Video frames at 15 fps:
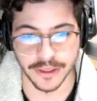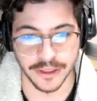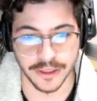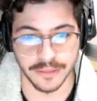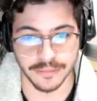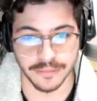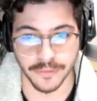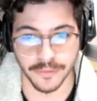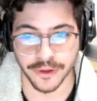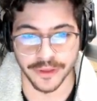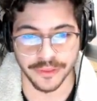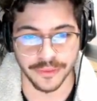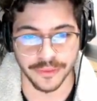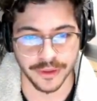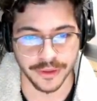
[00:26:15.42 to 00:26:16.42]
keep
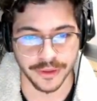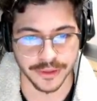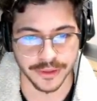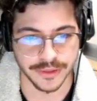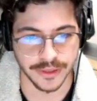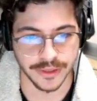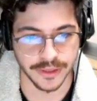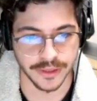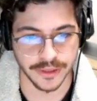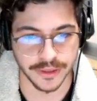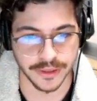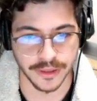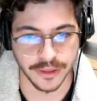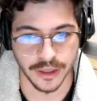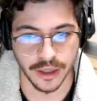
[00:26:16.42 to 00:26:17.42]
walking through here because
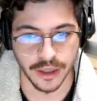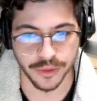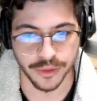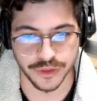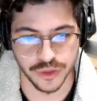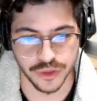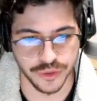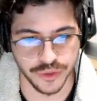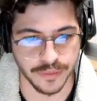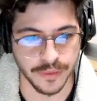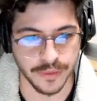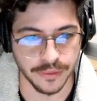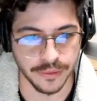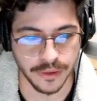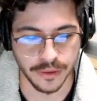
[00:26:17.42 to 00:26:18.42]
I want to show you
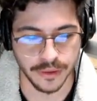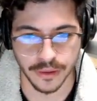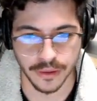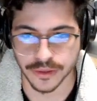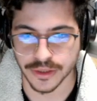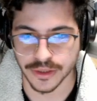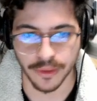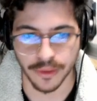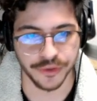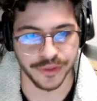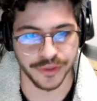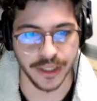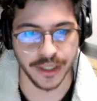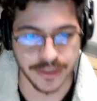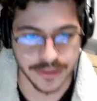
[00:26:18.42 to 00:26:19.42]
some other
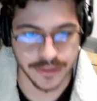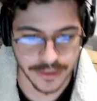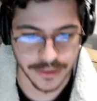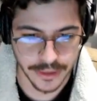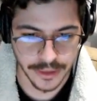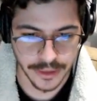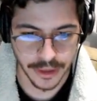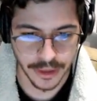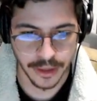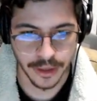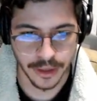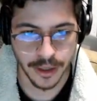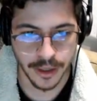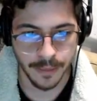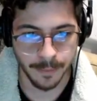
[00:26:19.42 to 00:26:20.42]
things.
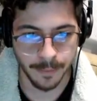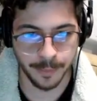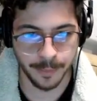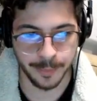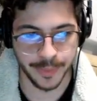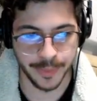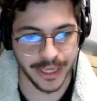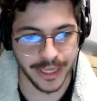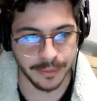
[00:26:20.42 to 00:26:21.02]
But yeah,